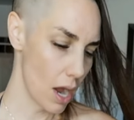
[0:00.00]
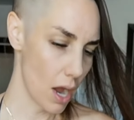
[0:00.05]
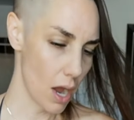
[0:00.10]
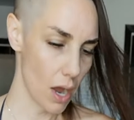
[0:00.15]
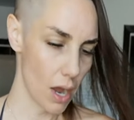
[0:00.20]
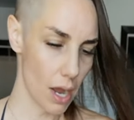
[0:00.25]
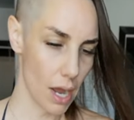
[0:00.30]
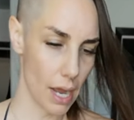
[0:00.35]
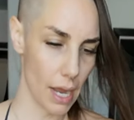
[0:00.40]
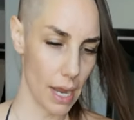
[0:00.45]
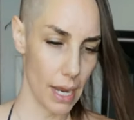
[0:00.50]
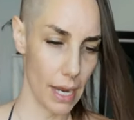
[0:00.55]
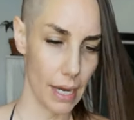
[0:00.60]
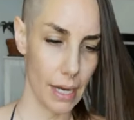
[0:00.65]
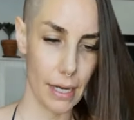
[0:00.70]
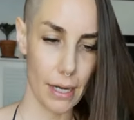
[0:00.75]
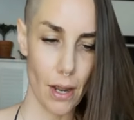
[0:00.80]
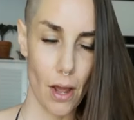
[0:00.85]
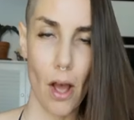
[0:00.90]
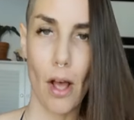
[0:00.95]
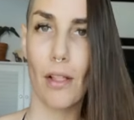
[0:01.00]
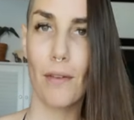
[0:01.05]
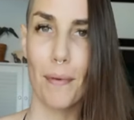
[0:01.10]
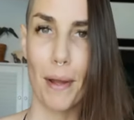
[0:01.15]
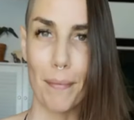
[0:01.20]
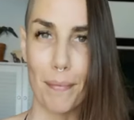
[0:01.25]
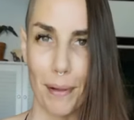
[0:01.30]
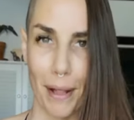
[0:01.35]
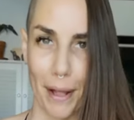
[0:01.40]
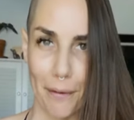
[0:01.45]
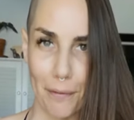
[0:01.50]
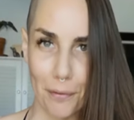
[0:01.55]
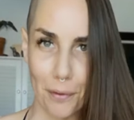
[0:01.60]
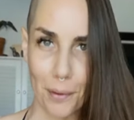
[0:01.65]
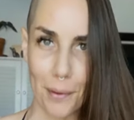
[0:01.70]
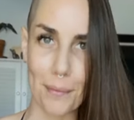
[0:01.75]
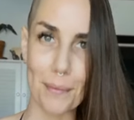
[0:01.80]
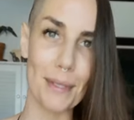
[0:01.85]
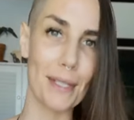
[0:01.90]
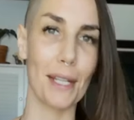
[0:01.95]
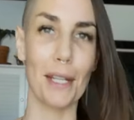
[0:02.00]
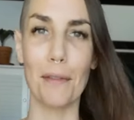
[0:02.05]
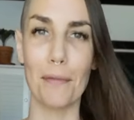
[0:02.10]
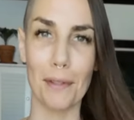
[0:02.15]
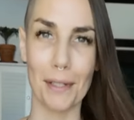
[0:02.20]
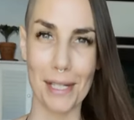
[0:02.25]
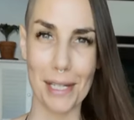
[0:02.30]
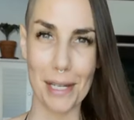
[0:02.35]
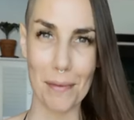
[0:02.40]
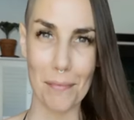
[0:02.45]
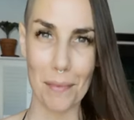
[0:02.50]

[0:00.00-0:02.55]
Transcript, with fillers: on all of my platforms, even